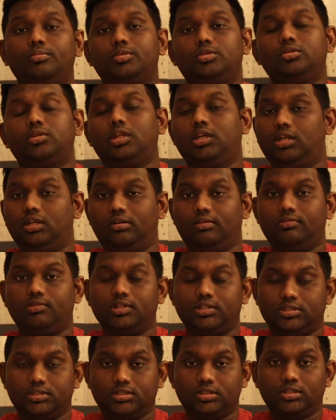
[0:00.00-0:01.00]
to their loved
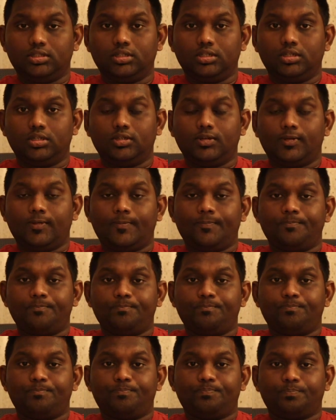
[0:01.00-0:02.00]
ones.
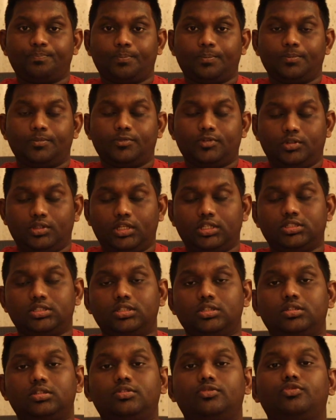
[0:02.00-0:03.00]
So that's
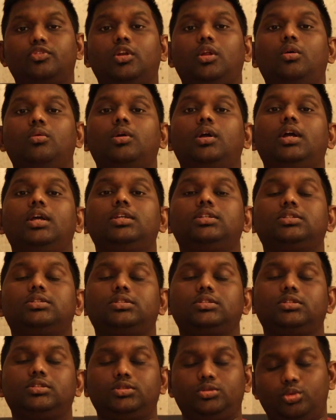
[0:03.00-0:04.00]
it for now
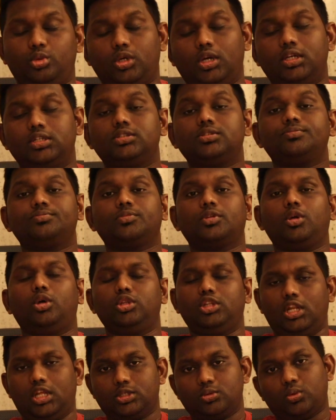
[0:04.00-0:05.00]
guys. See you guys
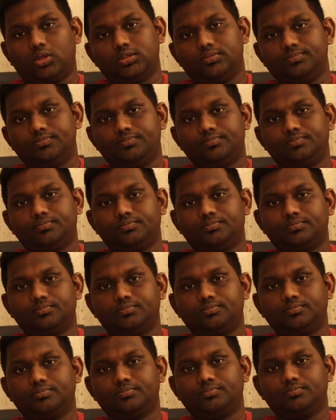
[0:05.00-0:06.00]
on the next one.
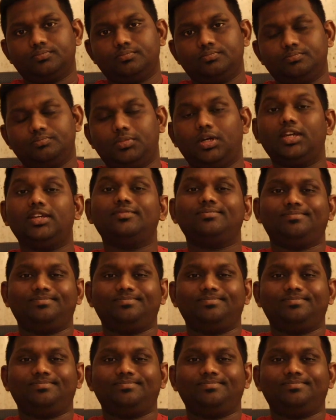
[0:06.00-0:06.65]
Bye.